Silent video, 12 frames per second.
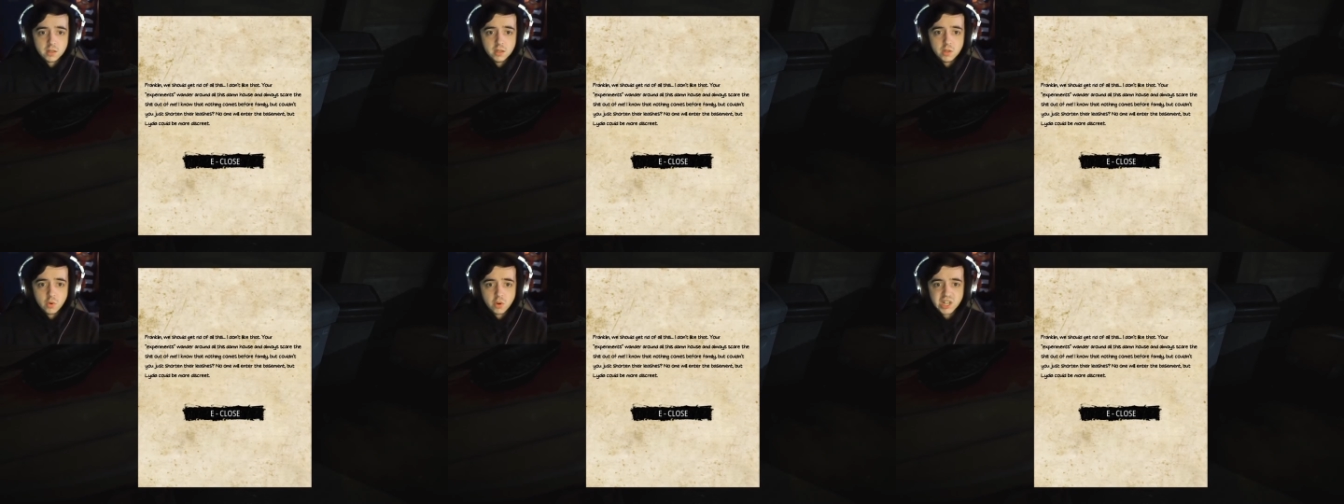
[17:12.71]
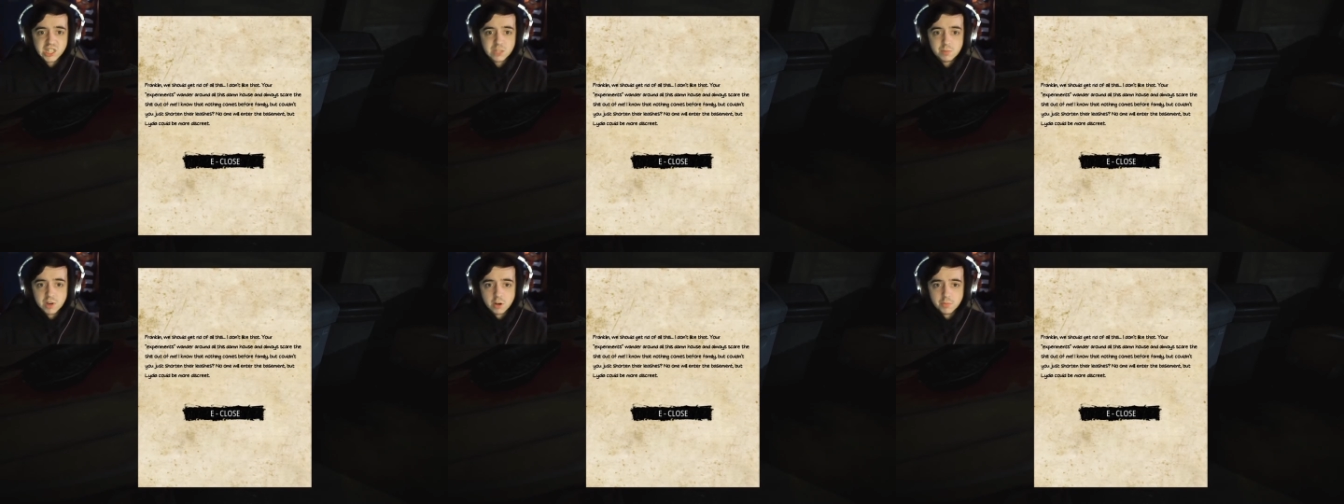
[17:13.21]
Your
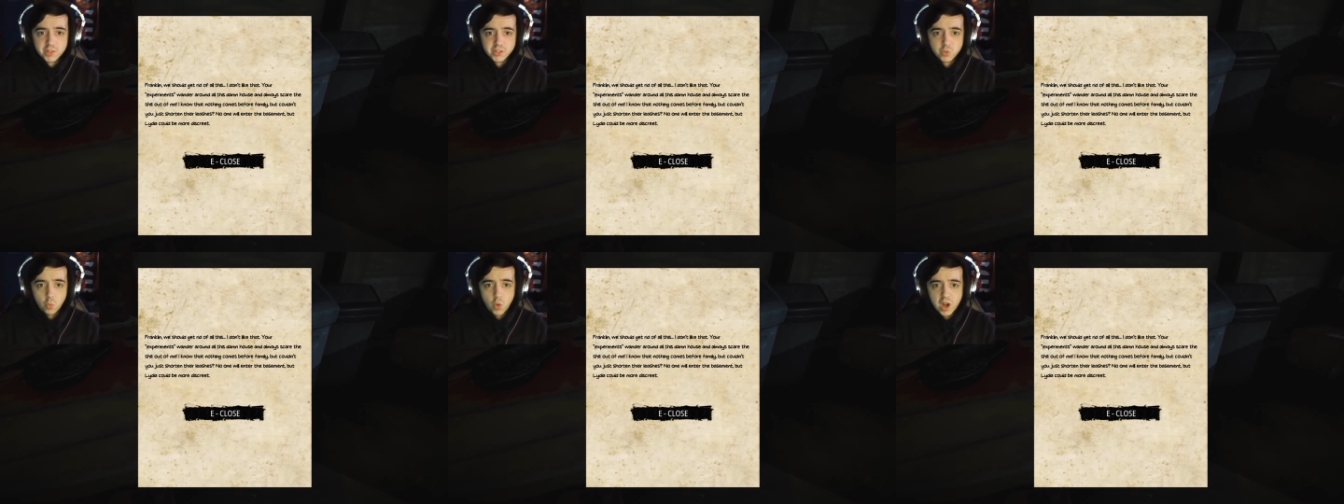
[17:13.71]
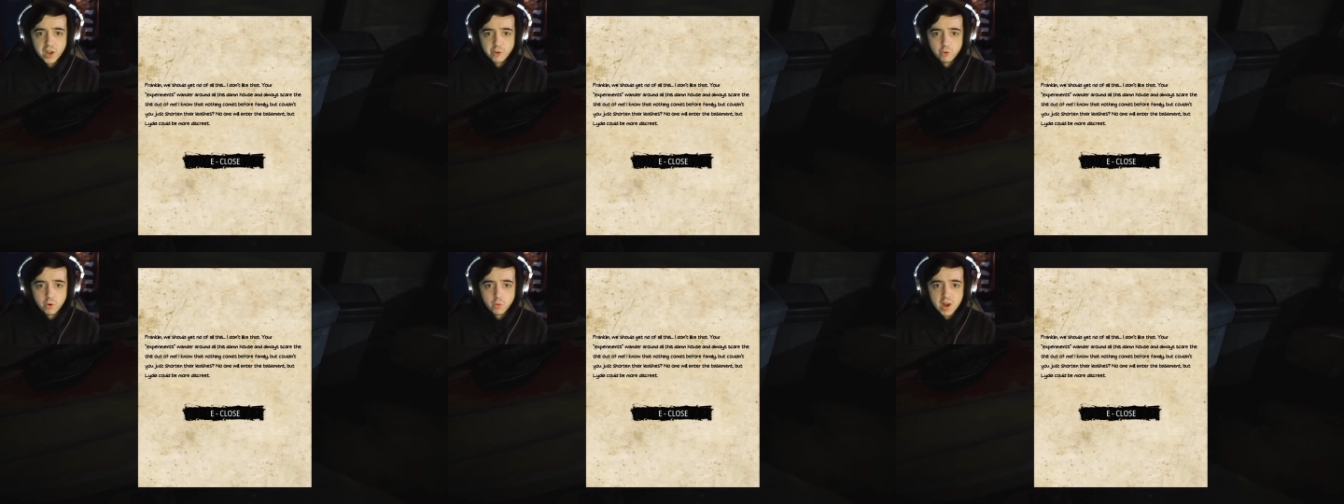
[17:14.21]
experiments wander
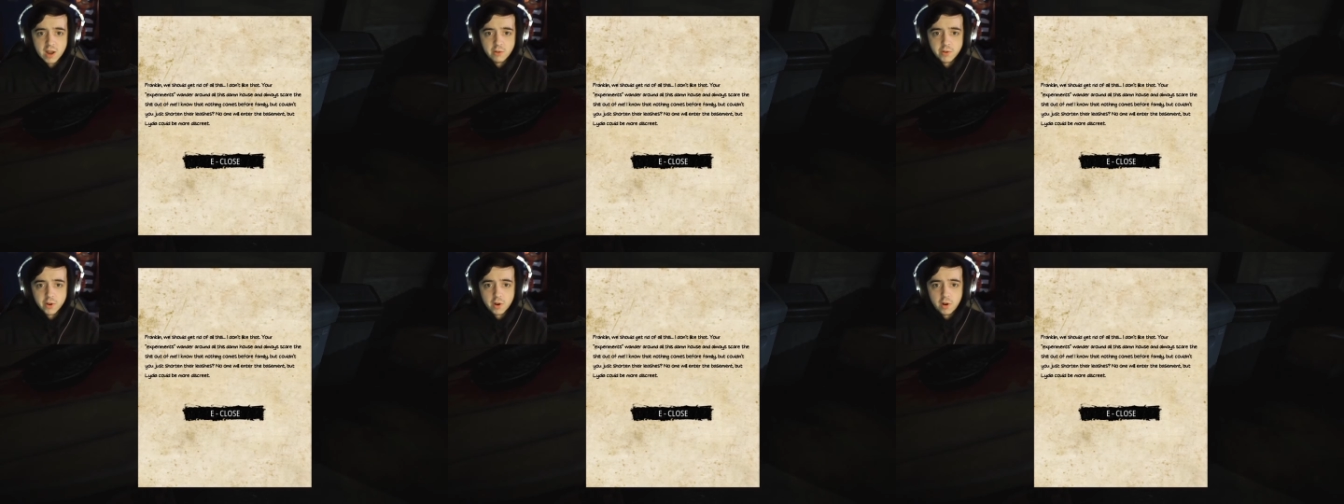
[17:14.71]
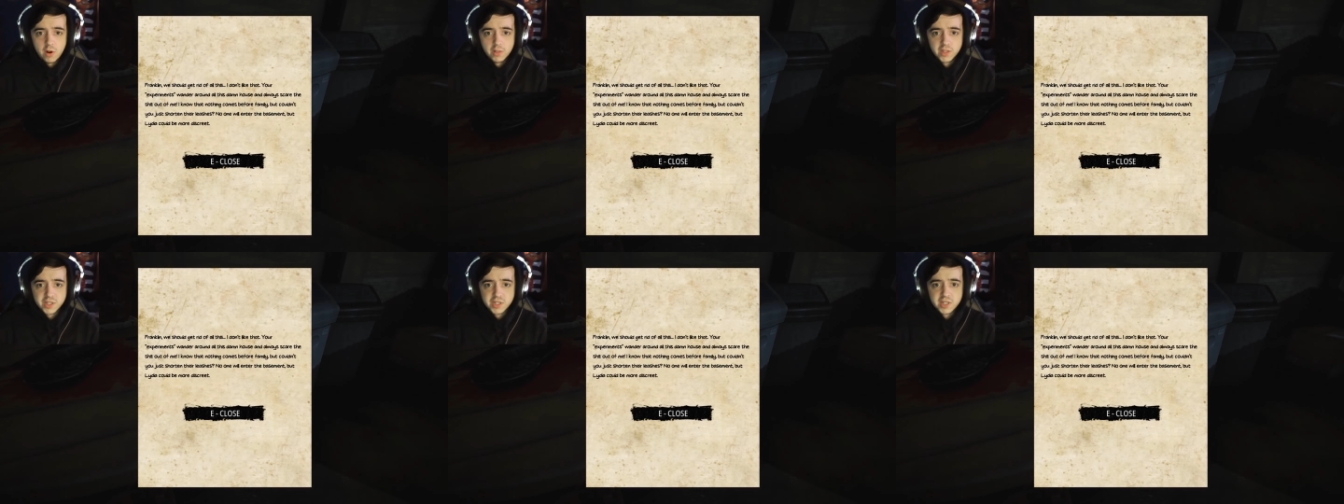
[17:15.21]
around all
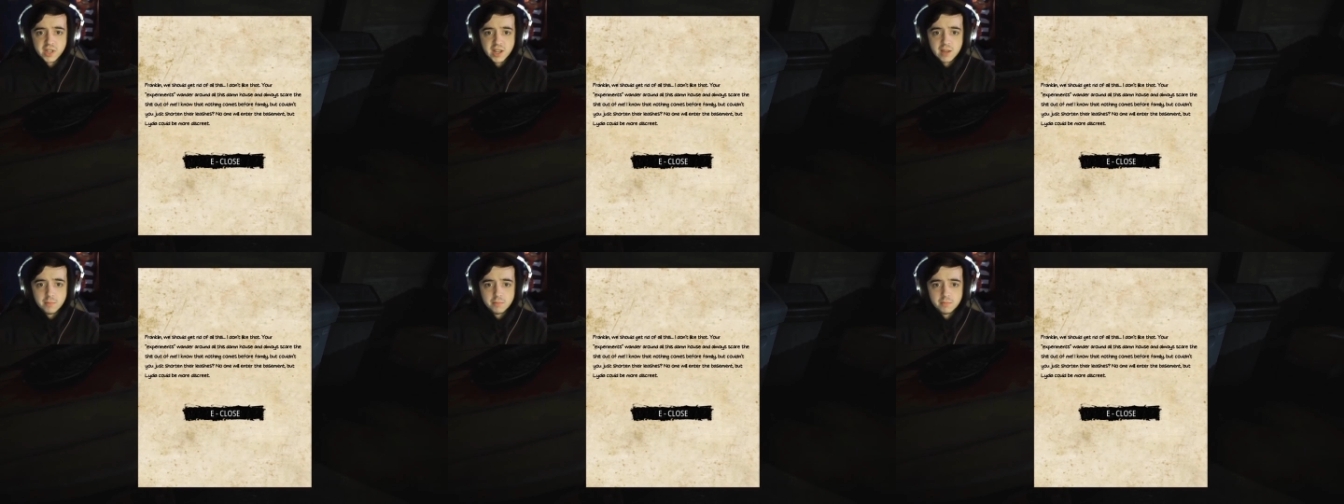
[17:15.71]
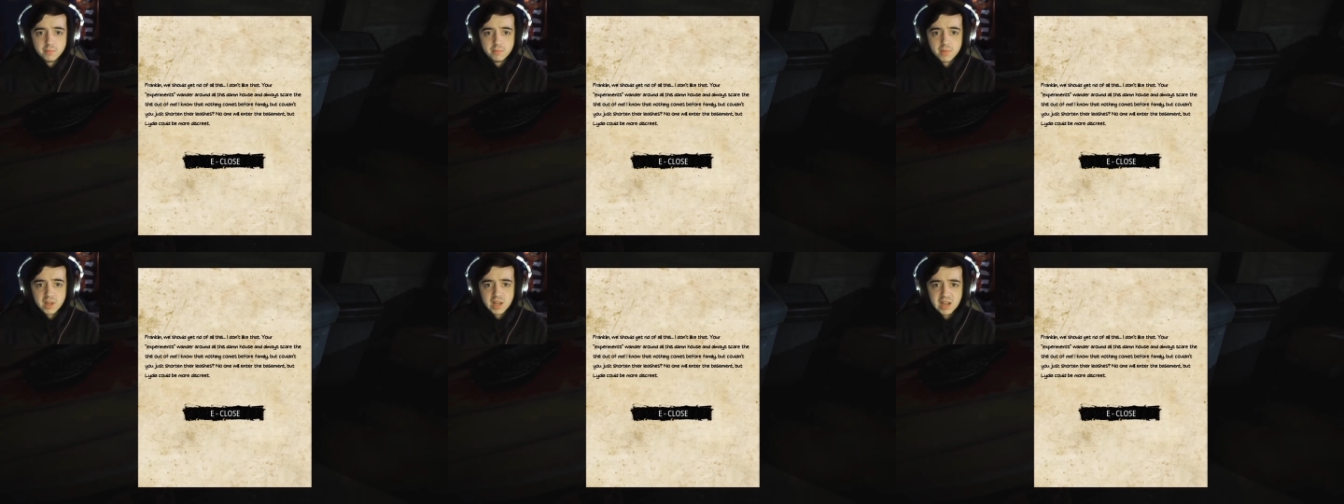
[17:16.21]
this damn
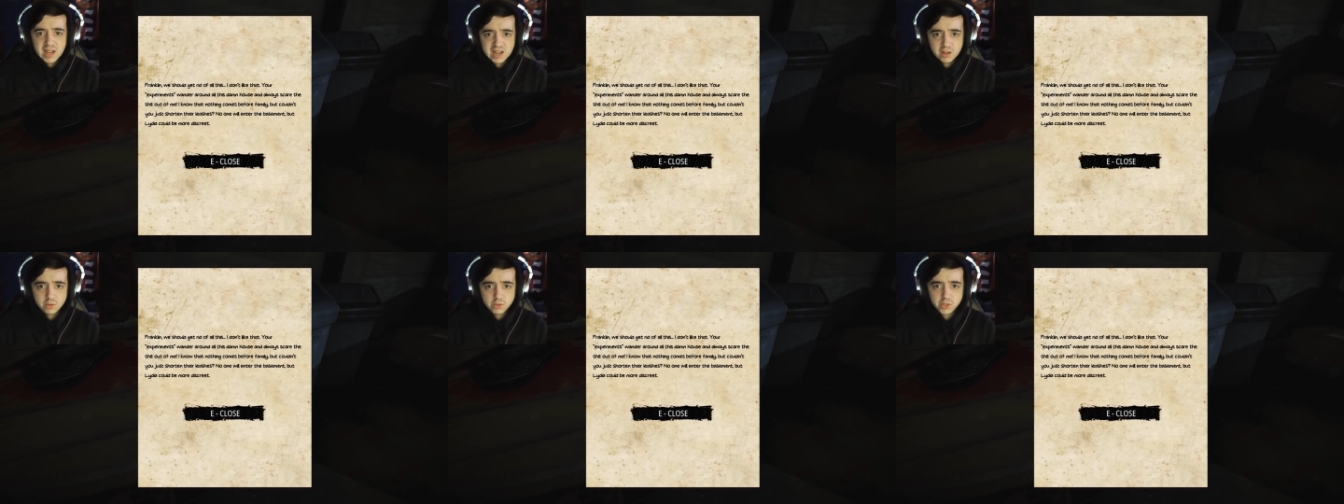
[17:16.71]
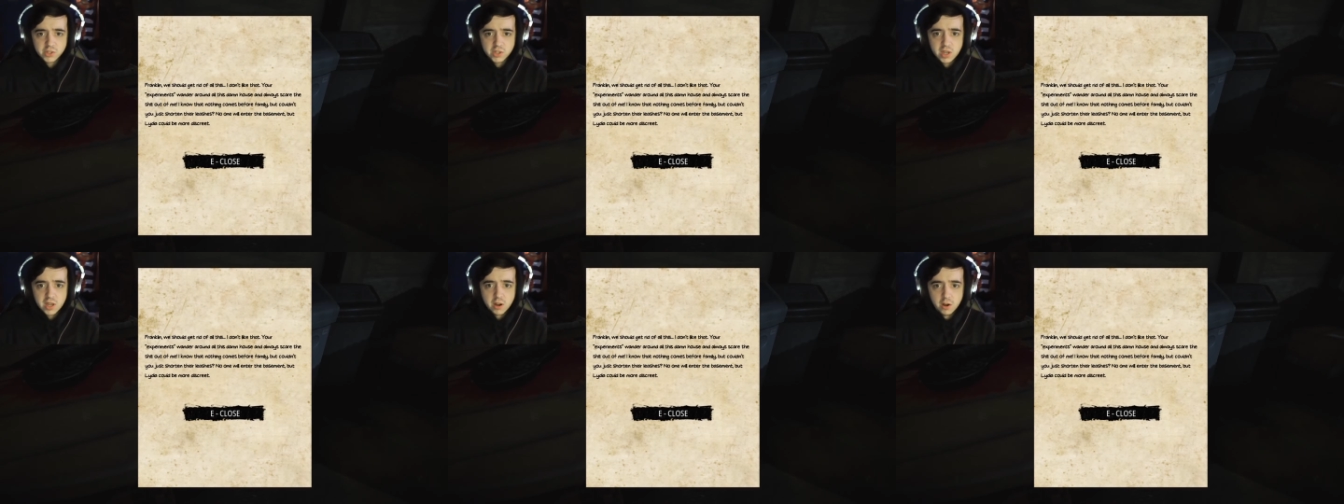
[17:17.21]
house
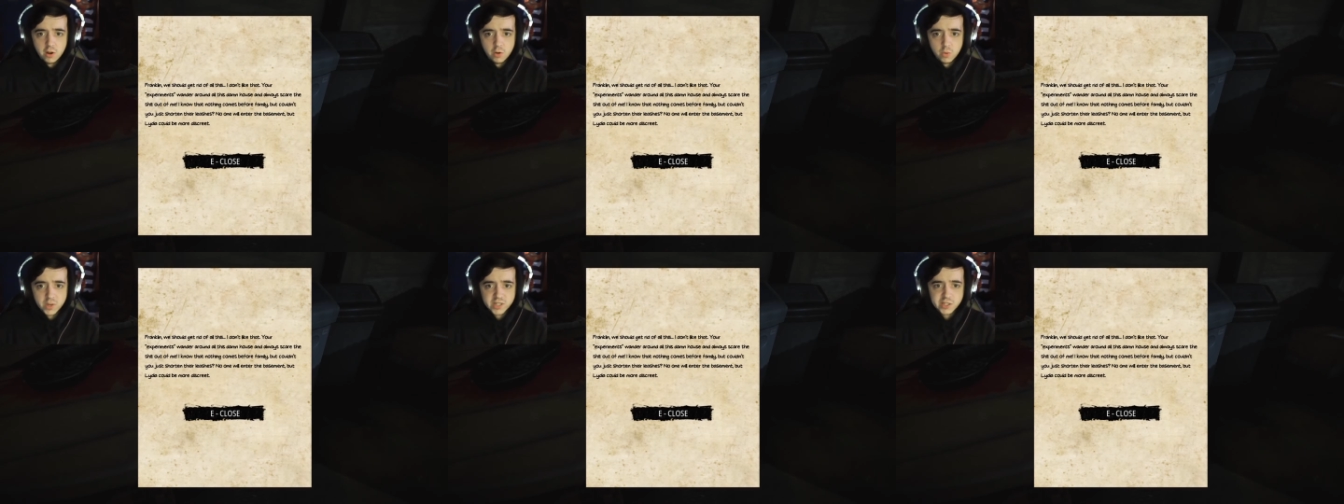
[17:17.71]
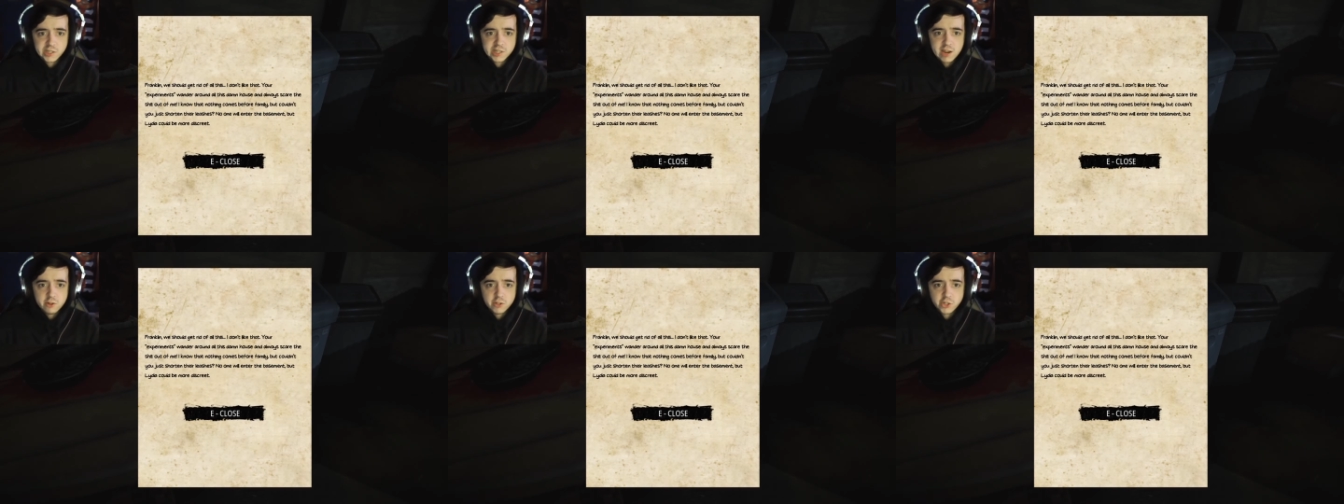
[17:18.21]
and always
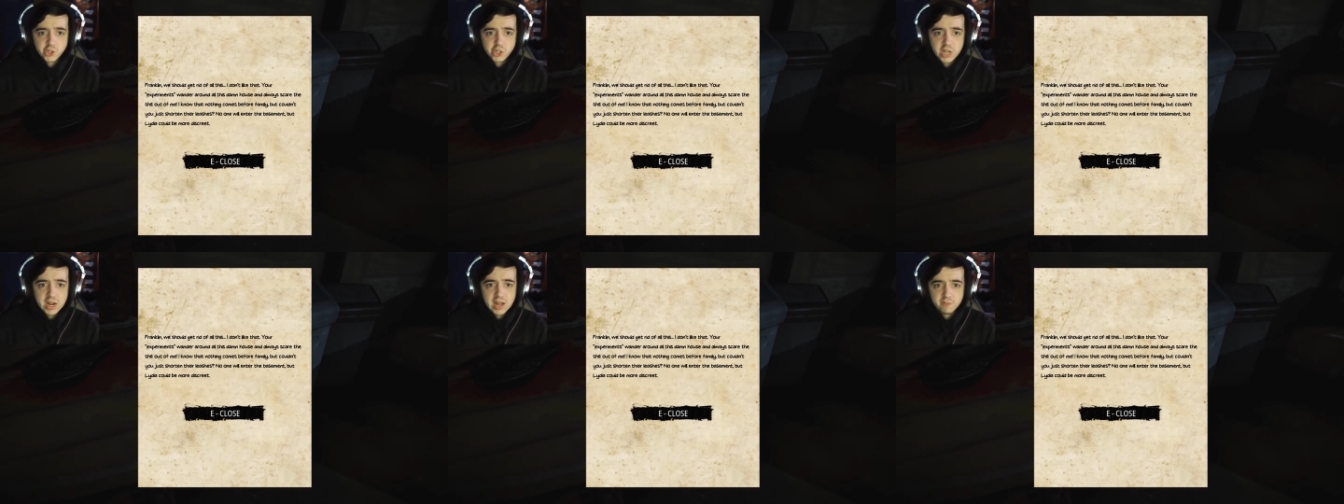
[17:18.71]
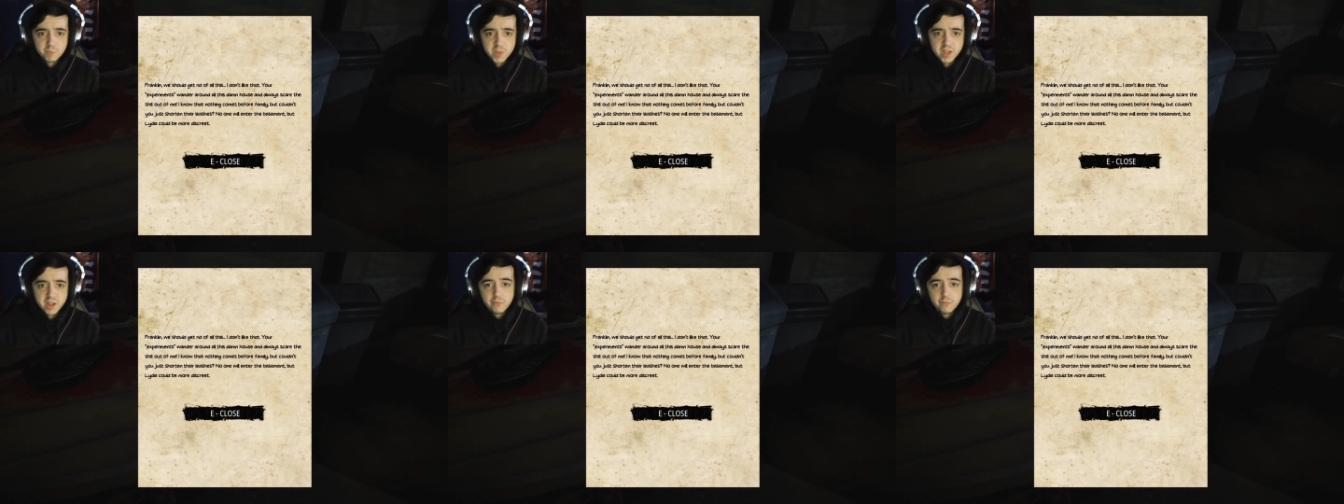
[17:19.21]
scare the shit out of me.